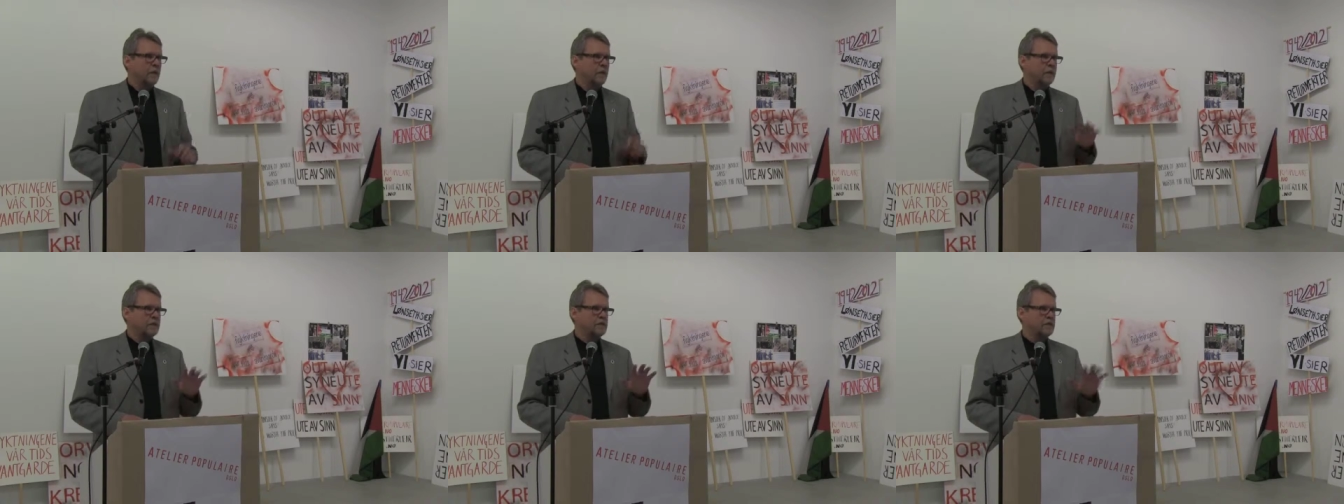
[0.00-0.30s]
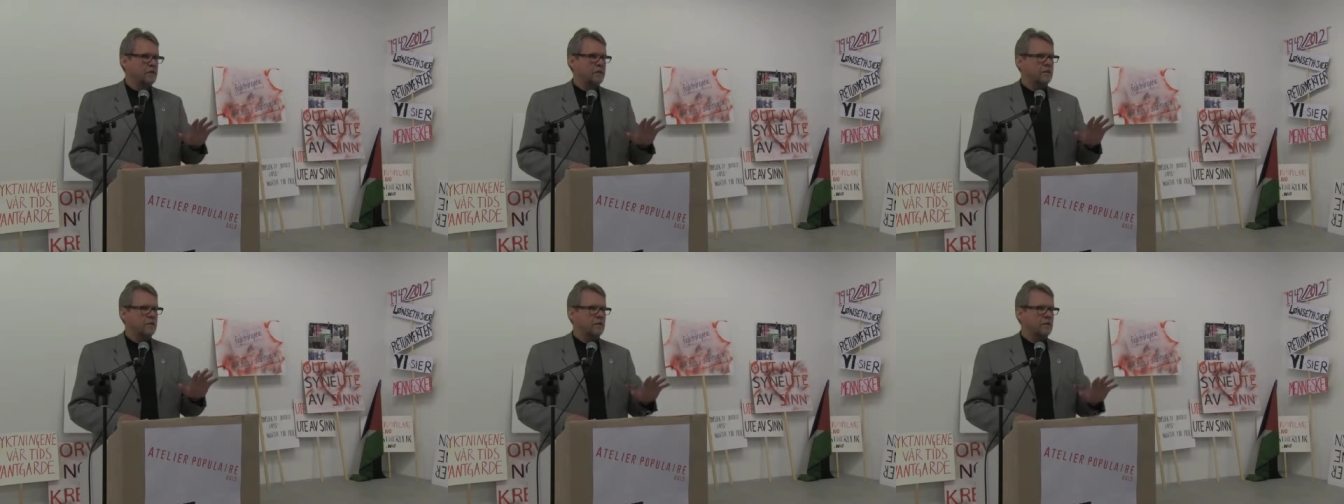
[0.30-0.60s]

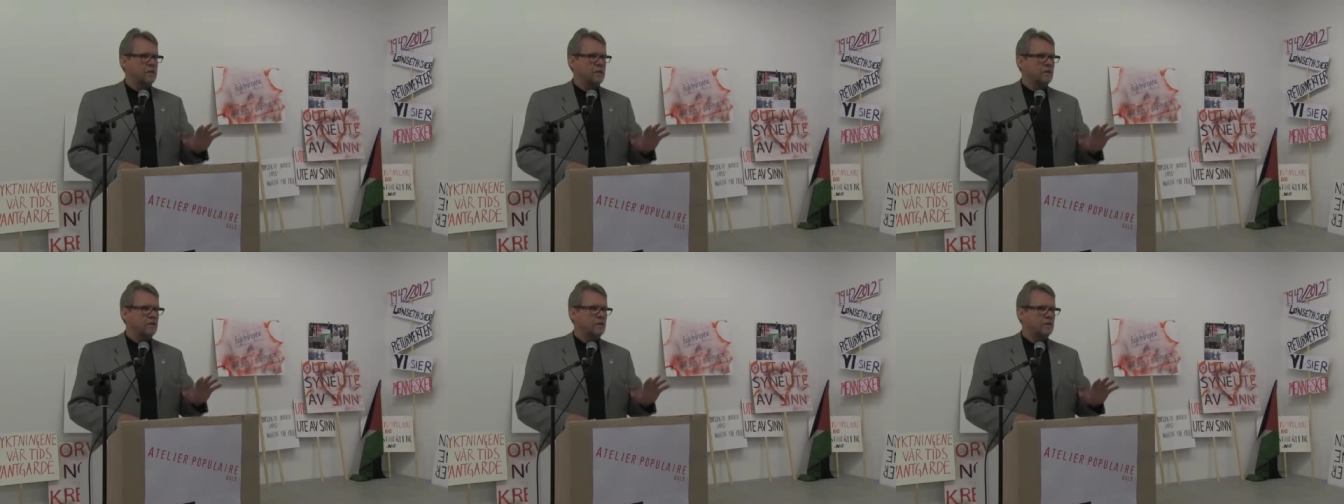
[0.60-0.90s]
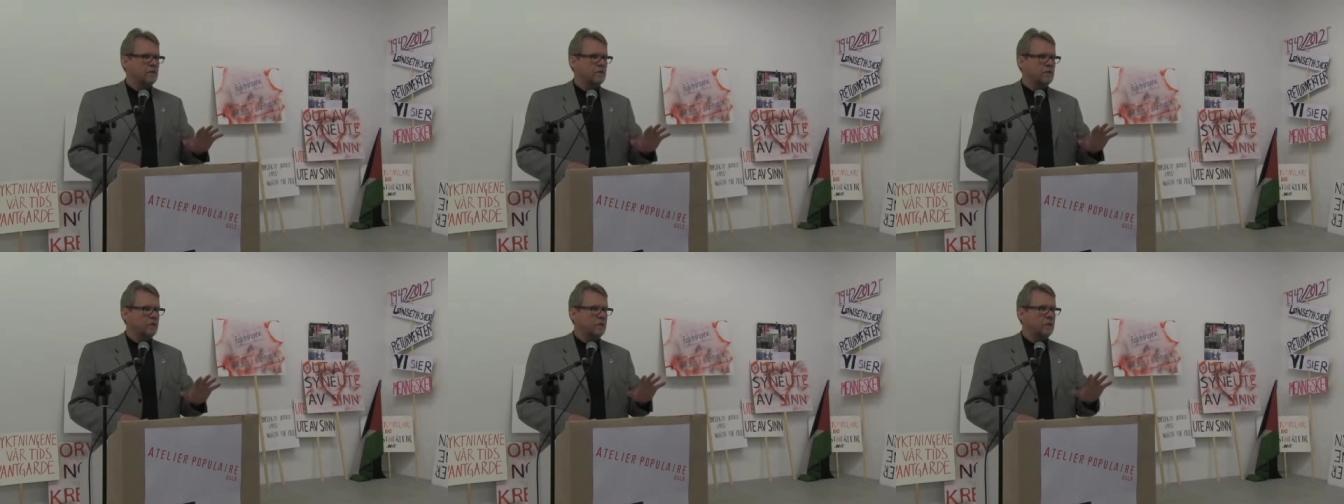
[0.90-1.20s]
Let's think
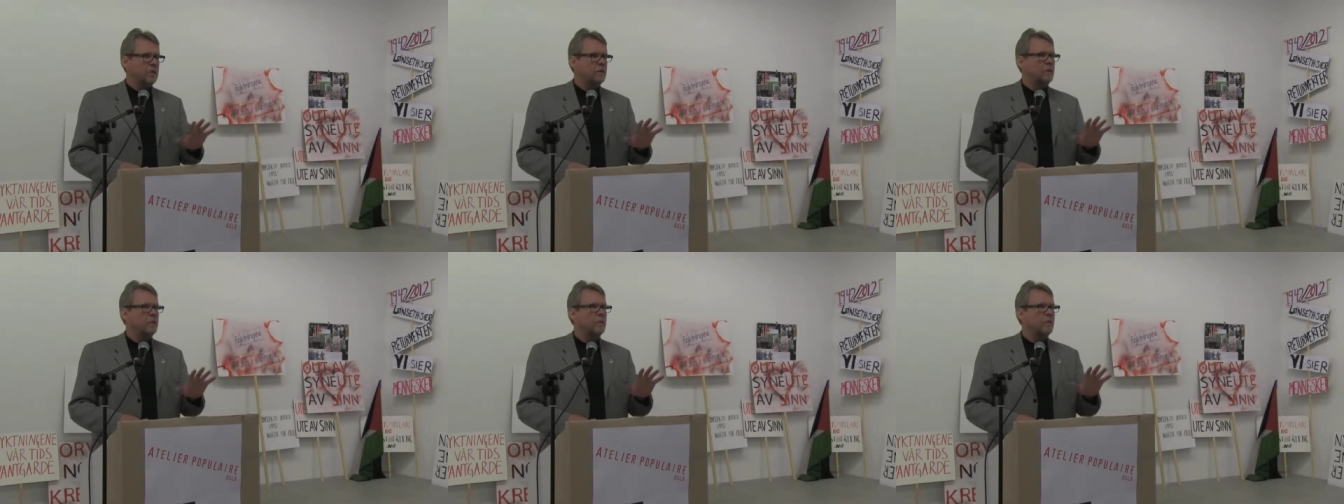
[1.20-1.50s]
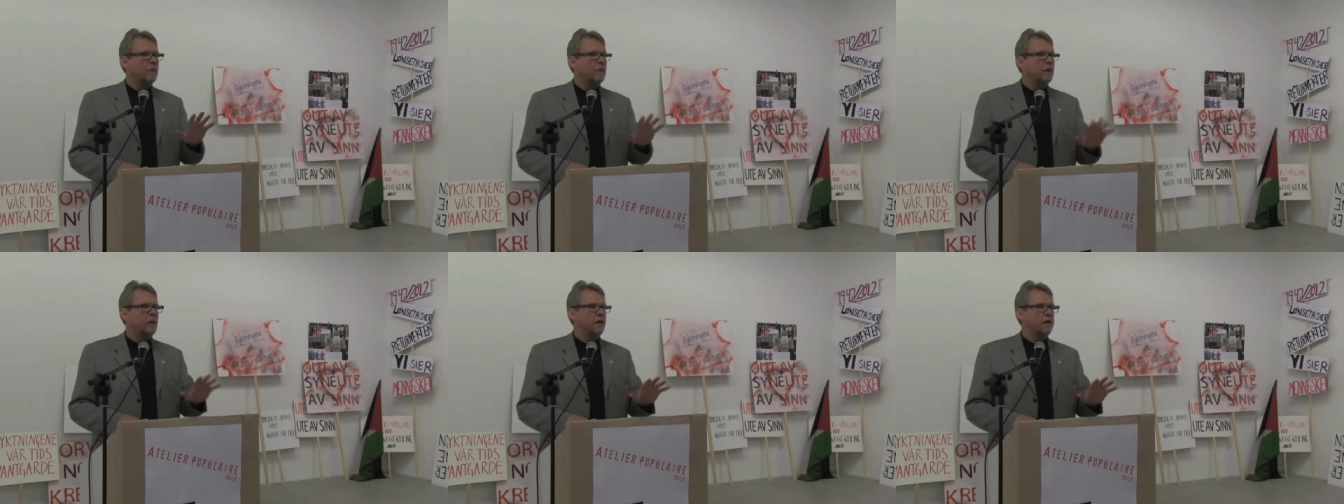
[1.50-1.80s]
about the
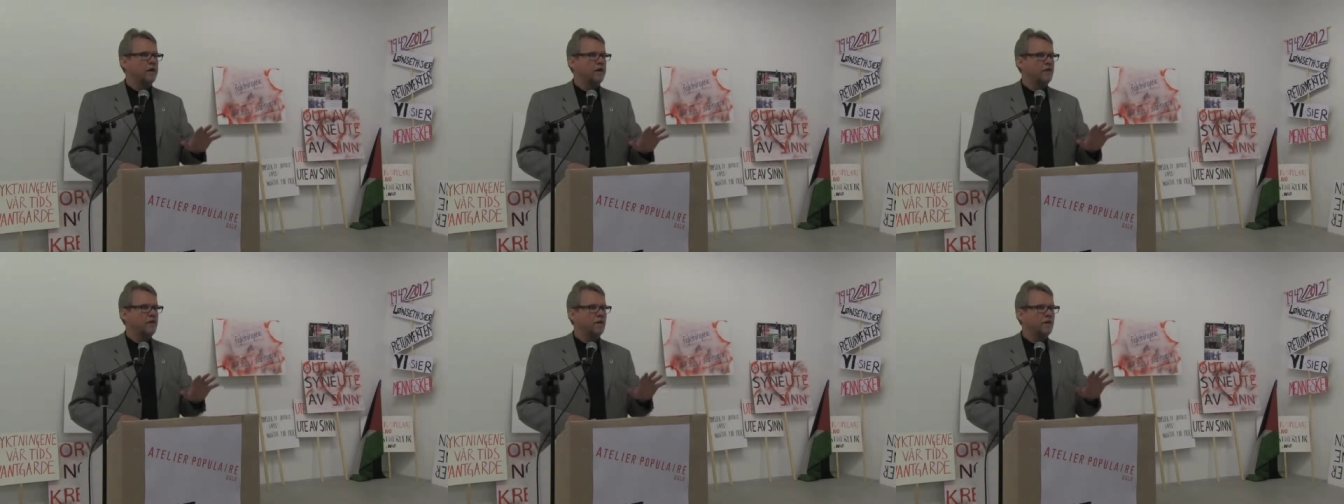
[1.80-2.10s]
plight